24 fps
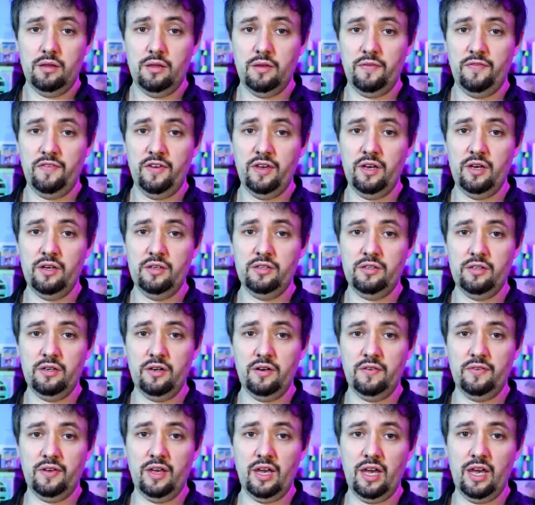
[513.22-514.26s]
The future
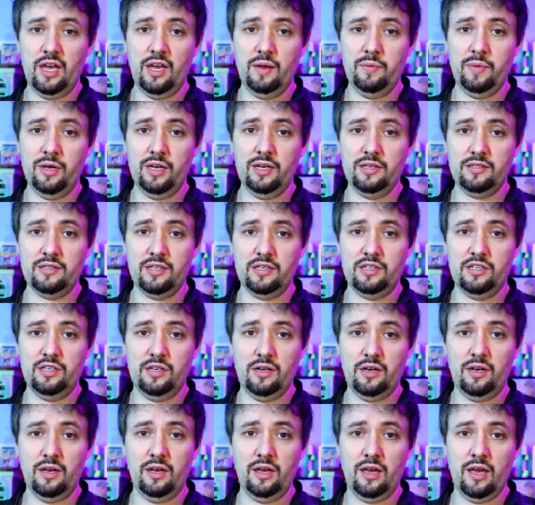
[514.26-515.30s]
of gaming is a
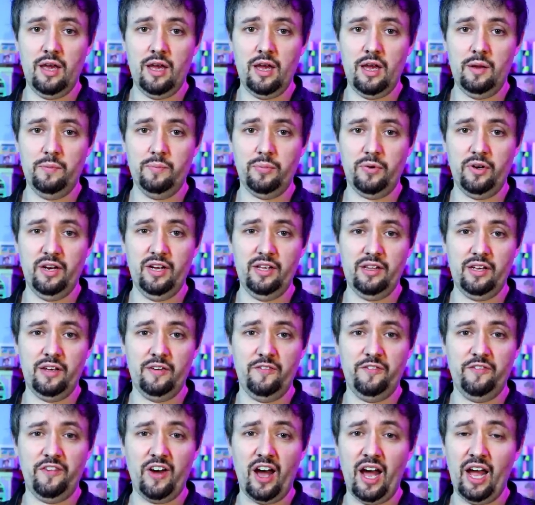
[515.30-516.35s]
giant head breathing
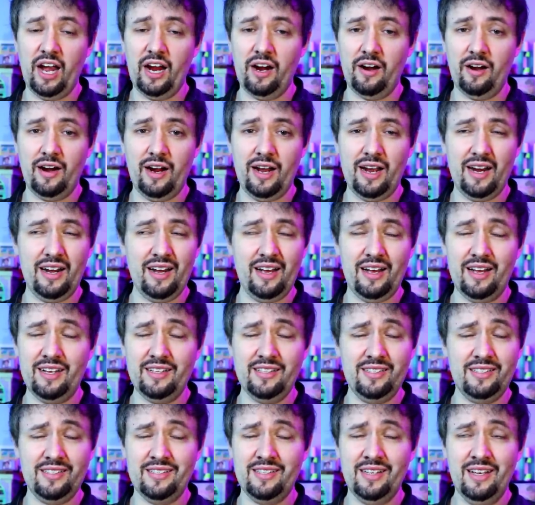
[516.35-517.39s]
fire at
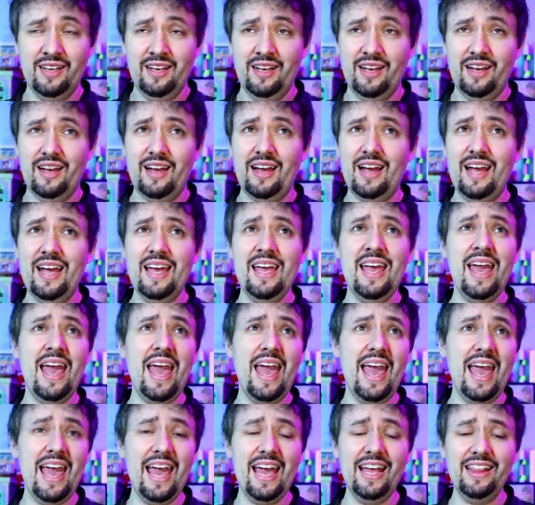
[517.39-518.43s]
us? I
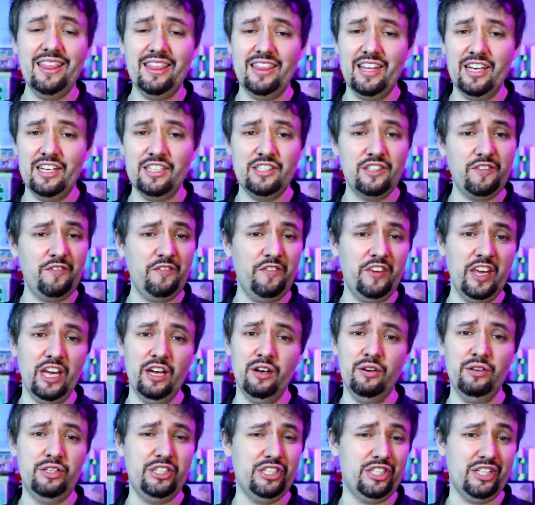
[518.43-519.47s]
hate this
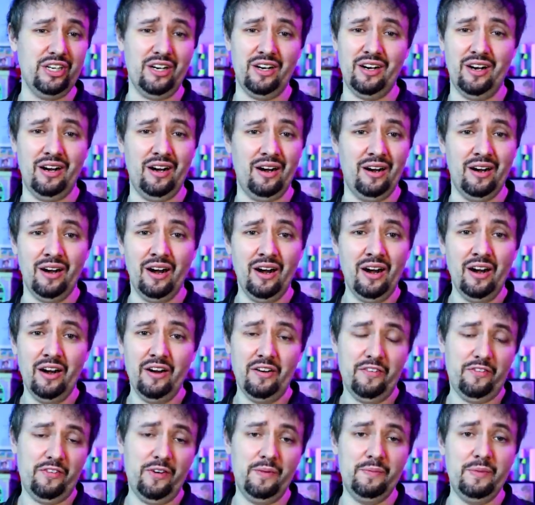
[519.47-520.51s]
future!
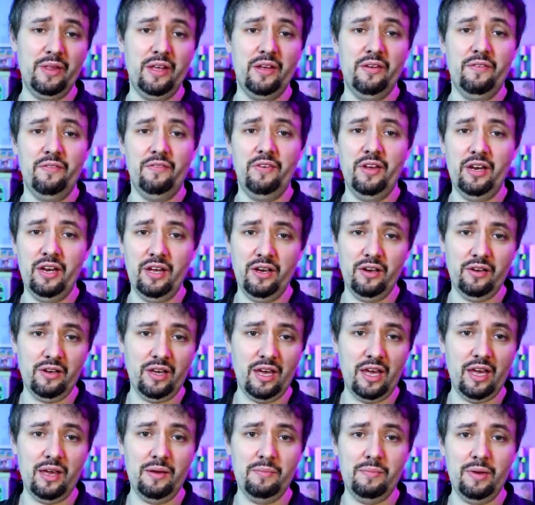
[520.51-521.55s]
From the video
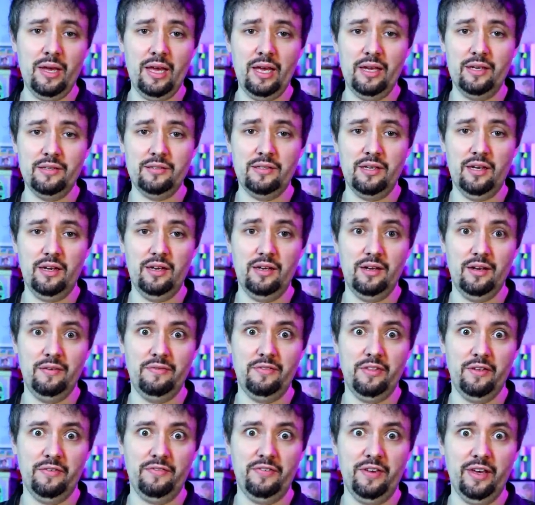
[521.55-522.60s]
game magazine of
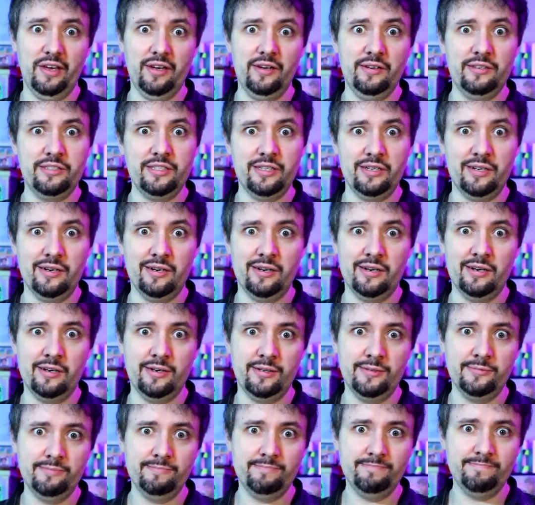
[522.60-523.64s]
the future.